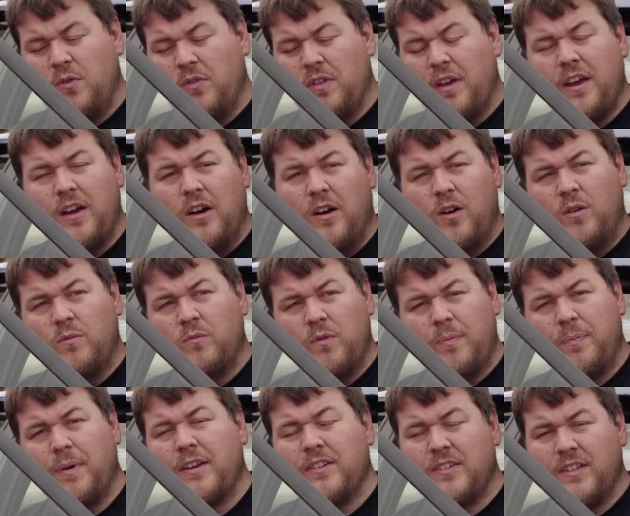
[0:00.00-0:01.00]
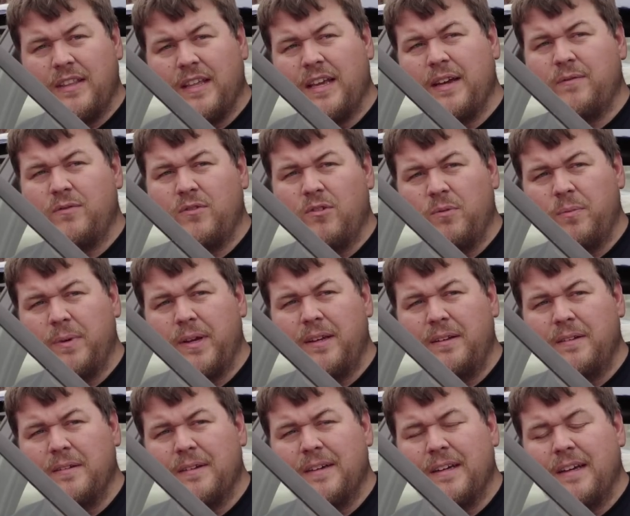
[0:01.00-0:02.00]
they are replacing that for me.
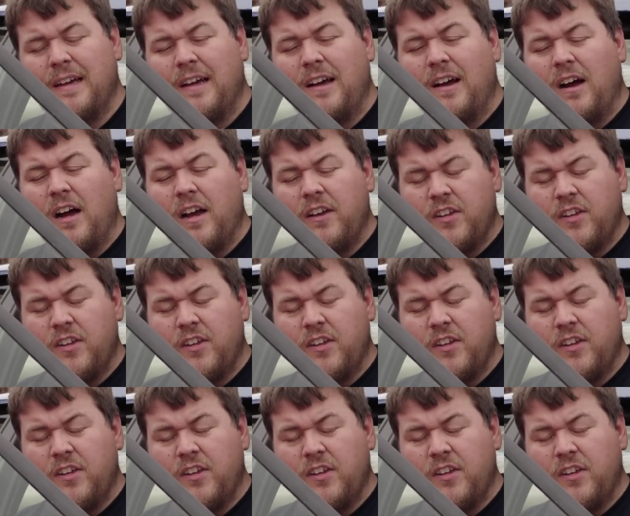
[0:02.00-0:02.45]
I